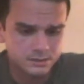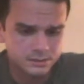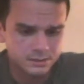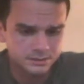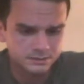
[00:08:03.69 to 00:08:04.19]

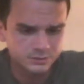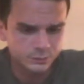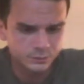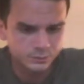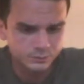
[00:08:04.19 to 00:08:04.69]
Alright,
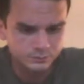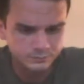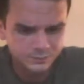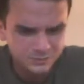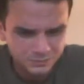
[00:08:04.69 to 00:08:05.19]
so
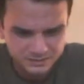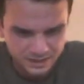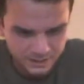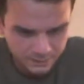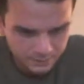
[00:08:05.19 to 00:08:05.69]
where was
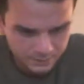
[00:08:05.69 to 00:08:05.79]
I?